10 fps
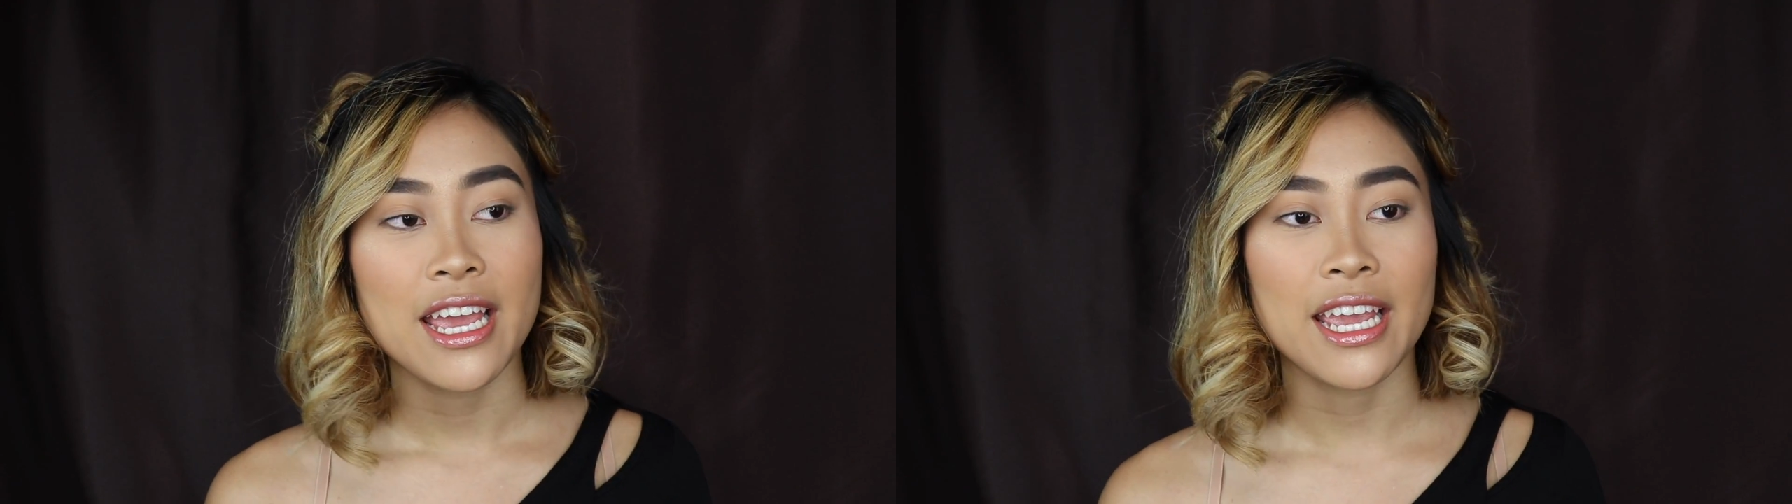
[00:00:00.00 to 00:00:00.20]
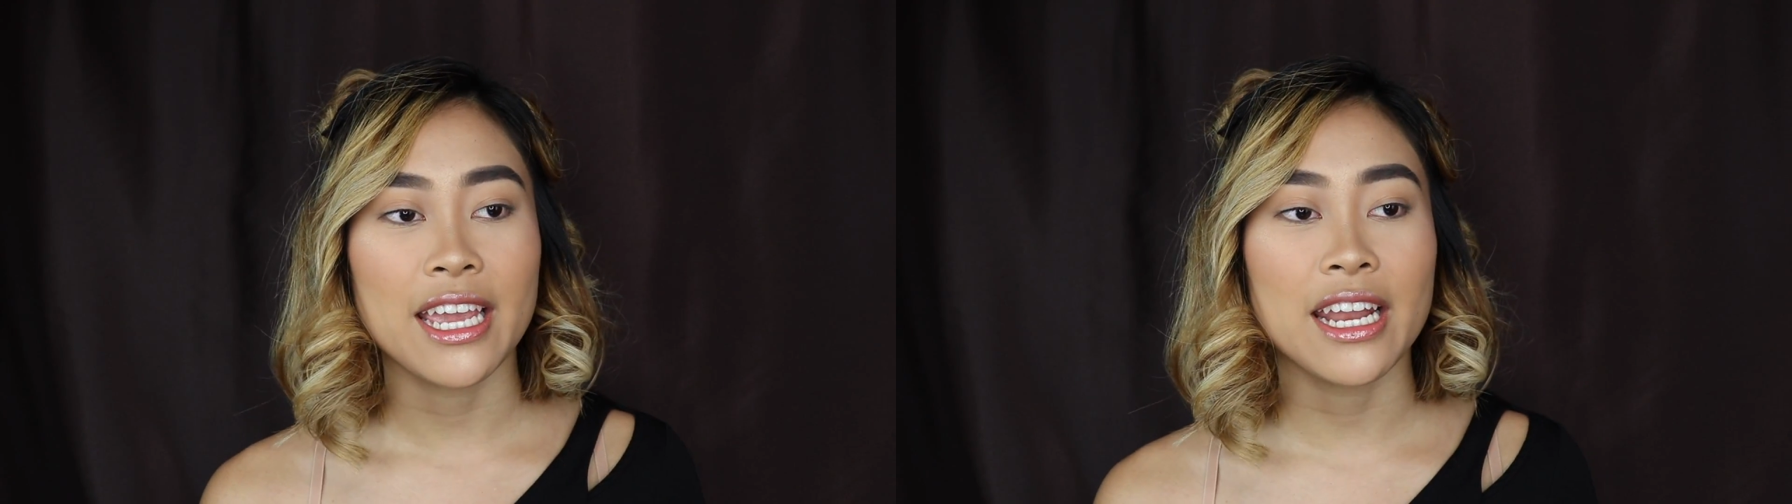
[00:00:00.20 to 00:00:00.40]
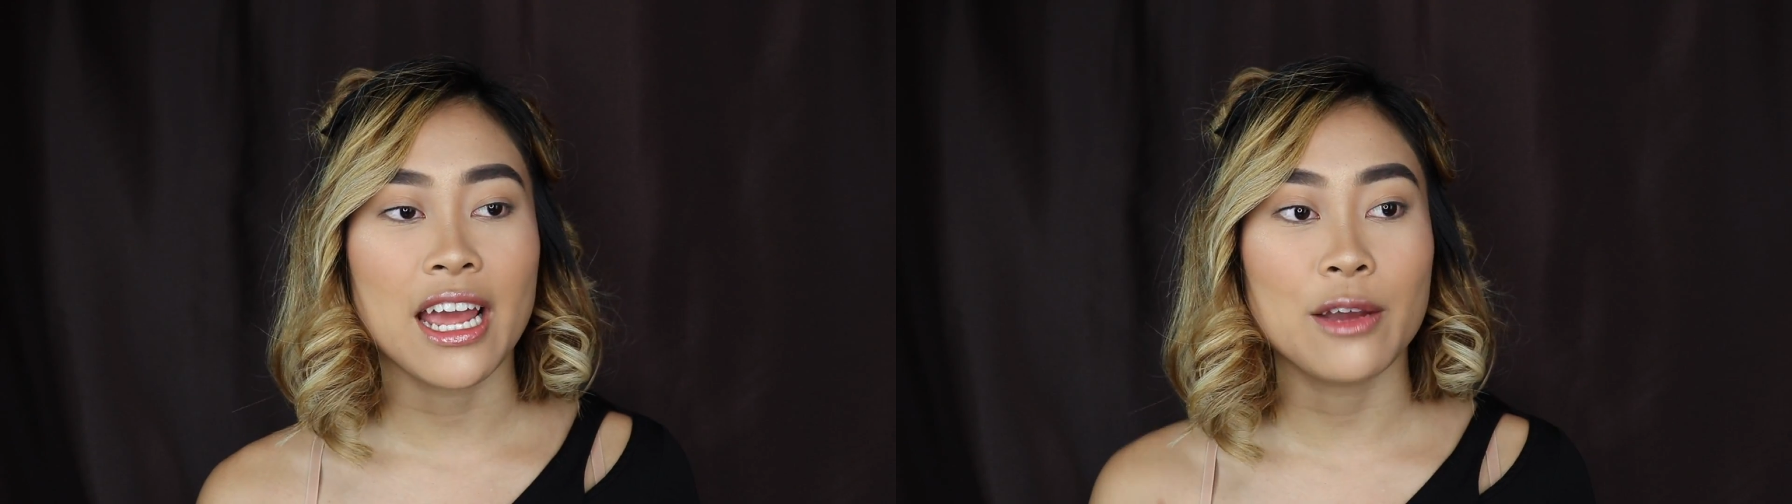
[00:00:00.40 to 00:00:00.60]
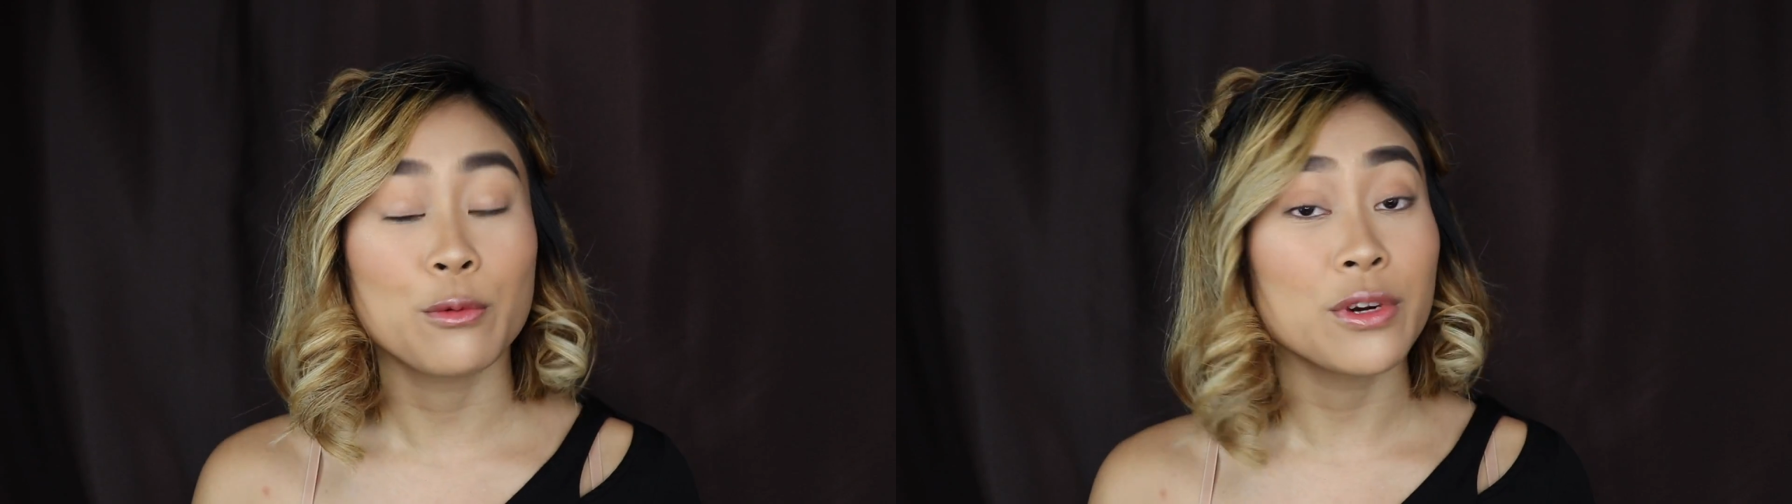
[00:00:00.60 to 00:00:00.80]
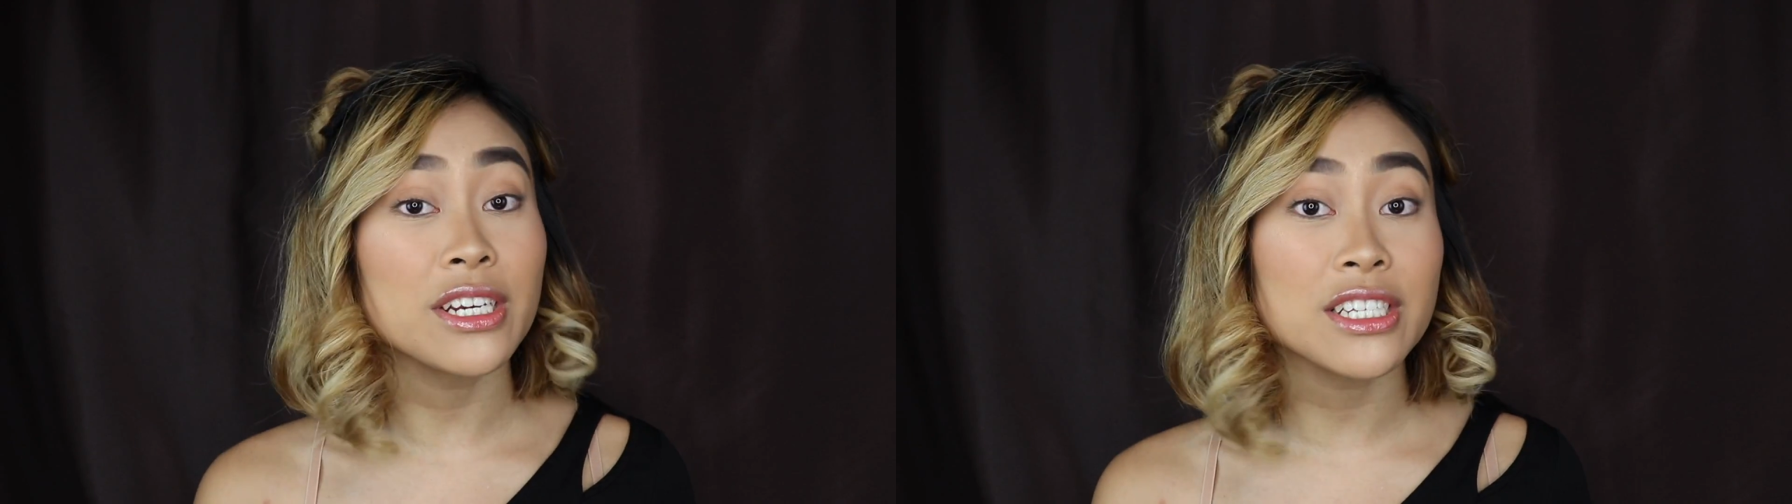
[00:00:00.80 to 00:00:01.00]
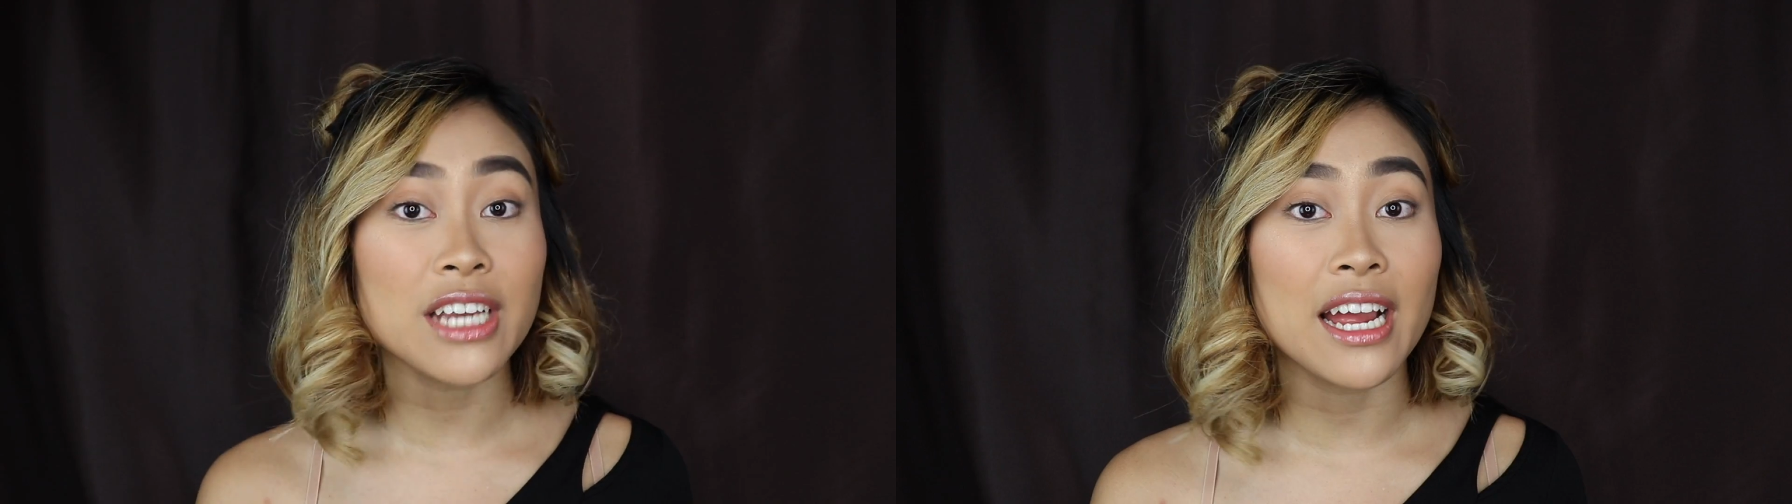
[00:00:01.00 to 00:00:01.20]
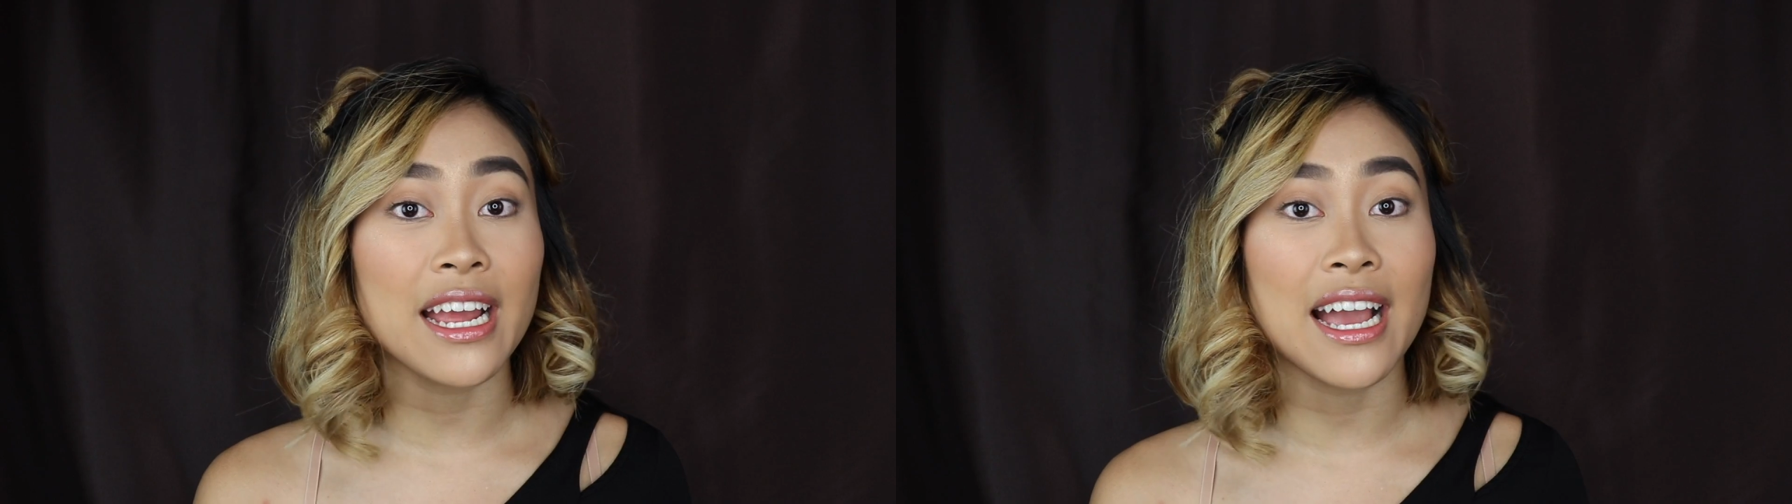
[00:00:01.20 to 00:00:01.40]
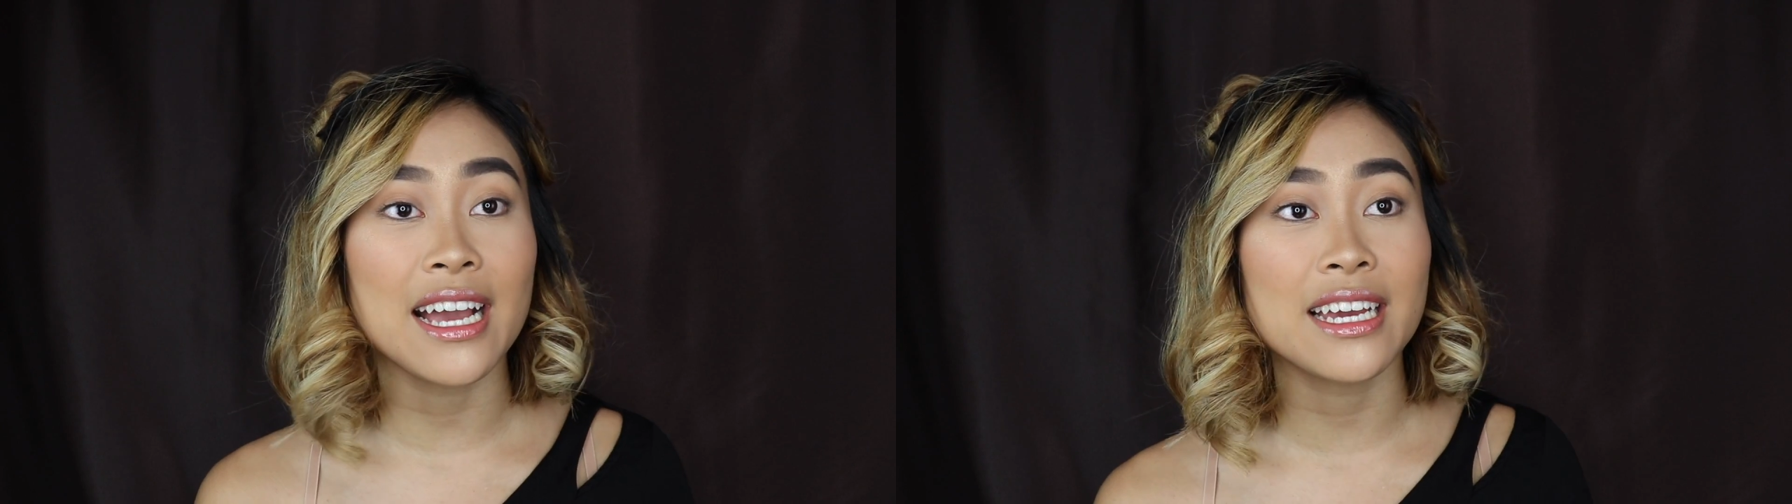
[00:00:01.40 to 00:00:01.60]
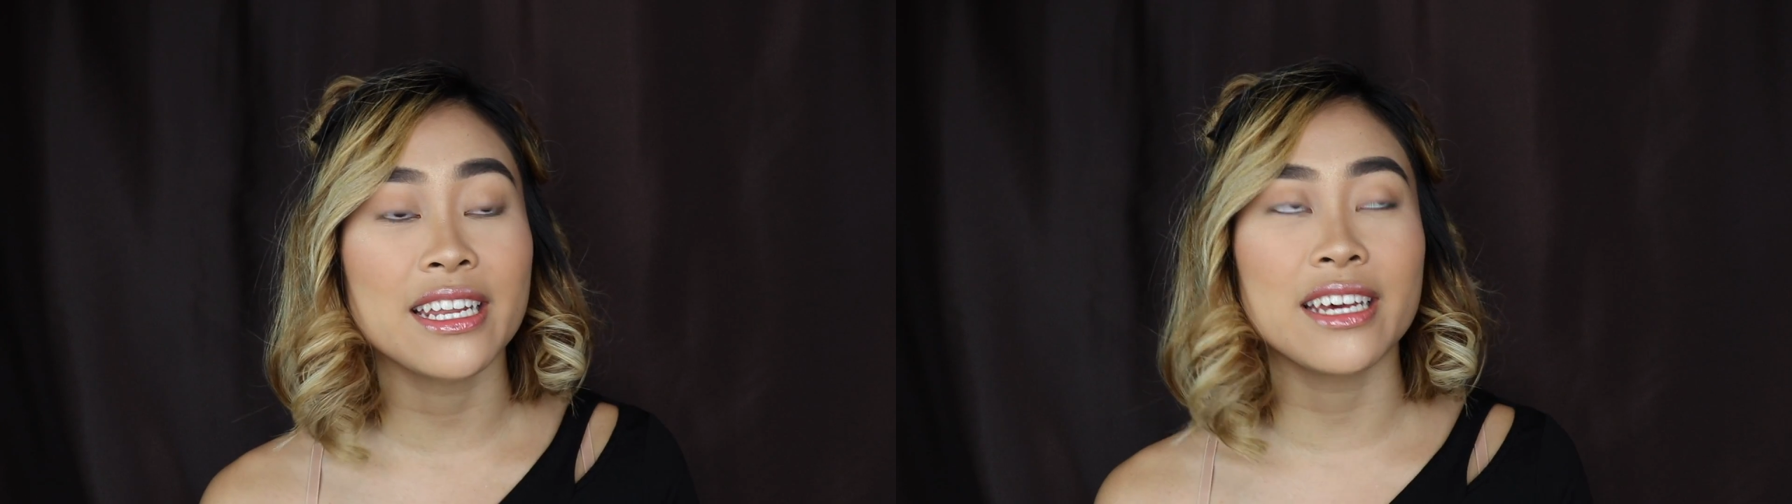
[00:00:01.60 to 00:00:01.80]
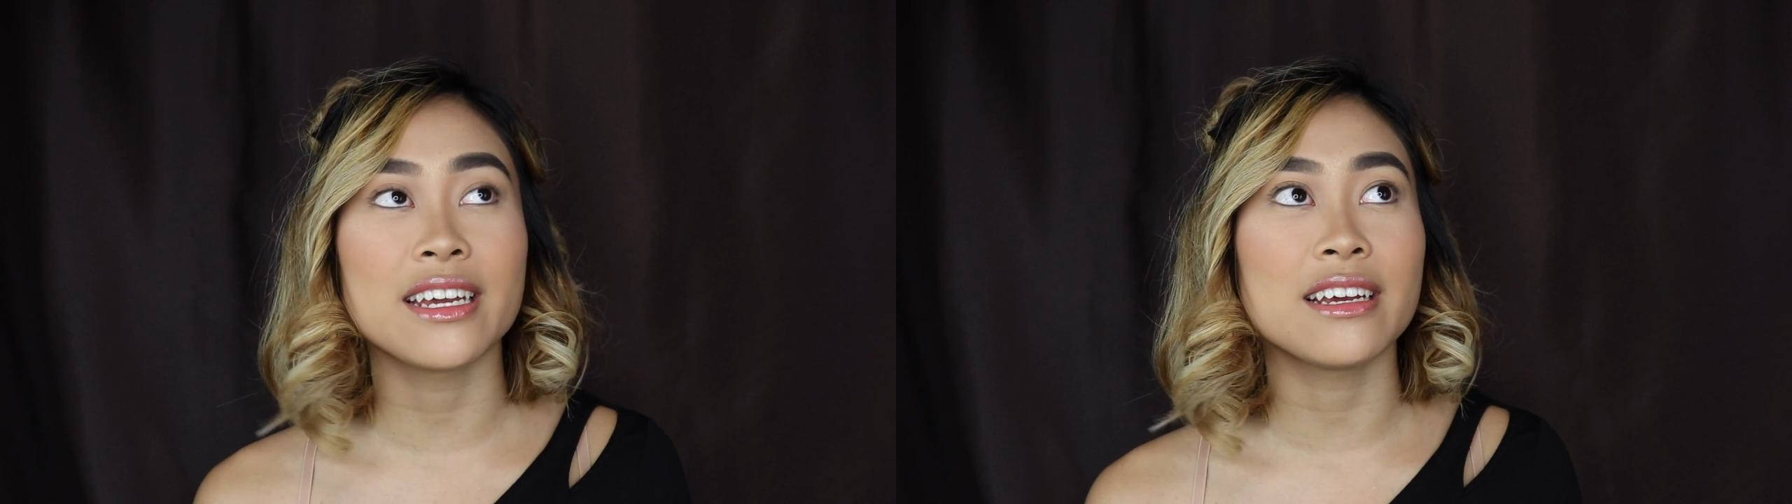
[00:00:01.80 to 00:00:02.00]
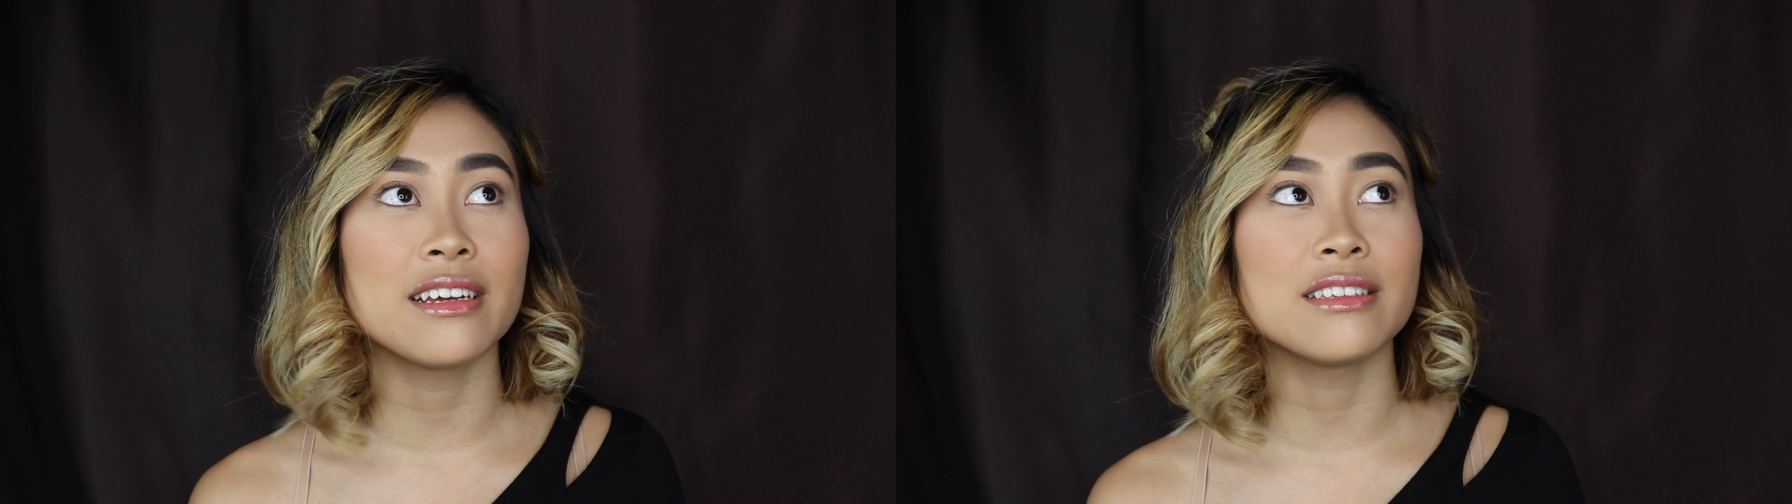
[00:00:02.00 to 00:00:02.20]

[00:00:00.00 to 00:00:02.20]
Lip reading: and I wish I had